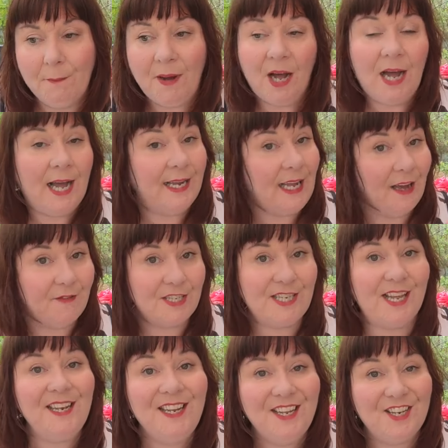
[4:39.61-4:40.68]
But I have a
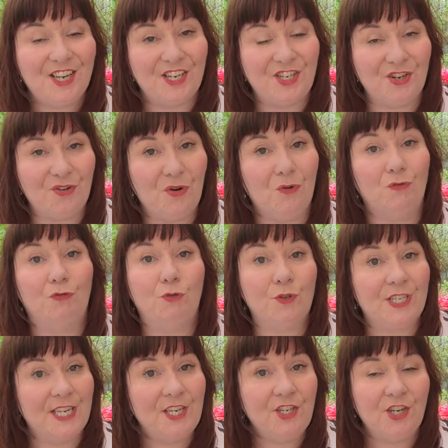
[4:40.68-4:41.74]
skin condition called
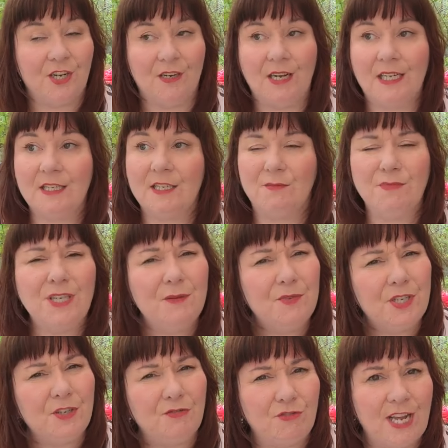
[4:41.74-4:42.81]
rosacea, and
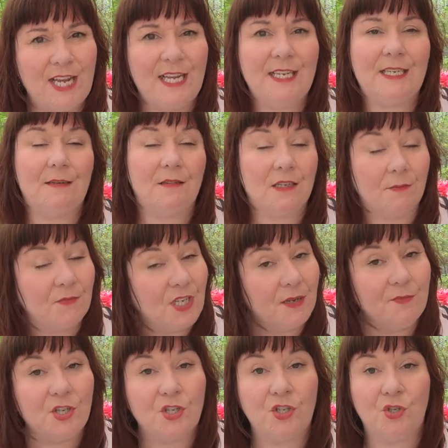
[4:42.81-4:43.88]
sometimes it's red and
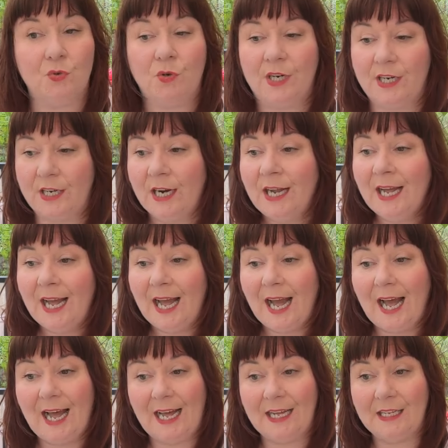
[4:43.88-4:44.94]
sometimes it's sore,
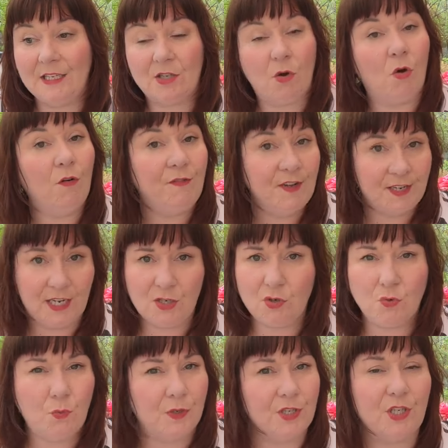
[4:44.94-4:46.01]
and often I
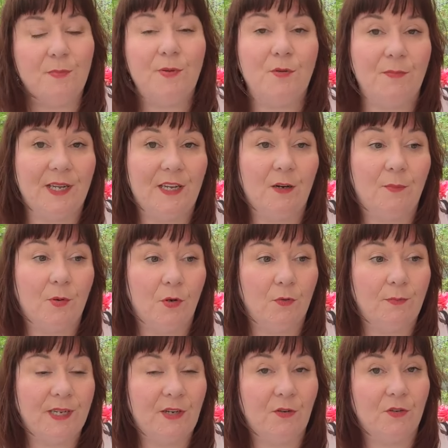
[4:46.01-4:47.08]
don't want to put makeup
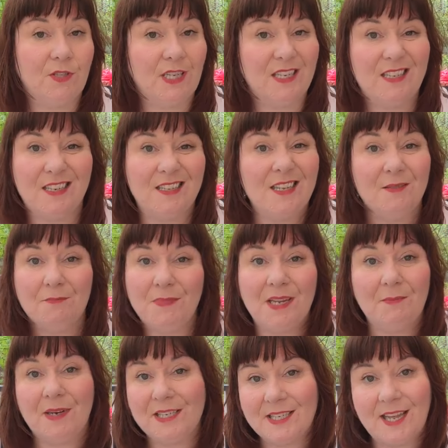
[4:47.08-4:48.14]
on because it doesn't
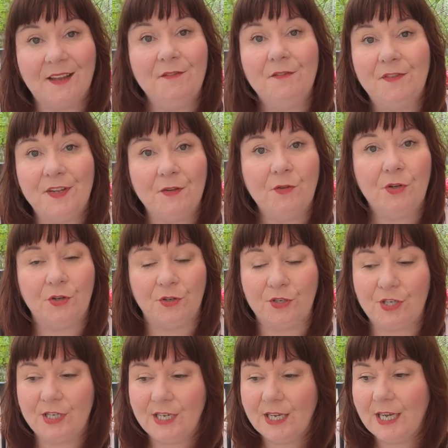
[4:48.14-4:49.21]
make my skin feel
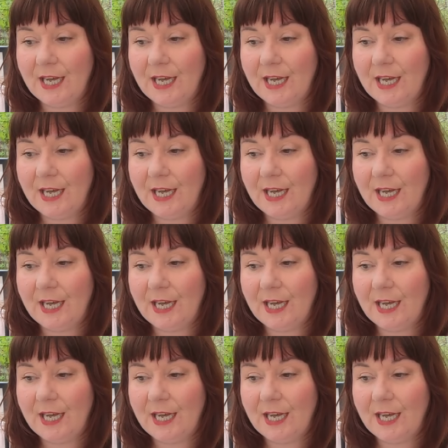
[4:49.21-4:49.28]
good.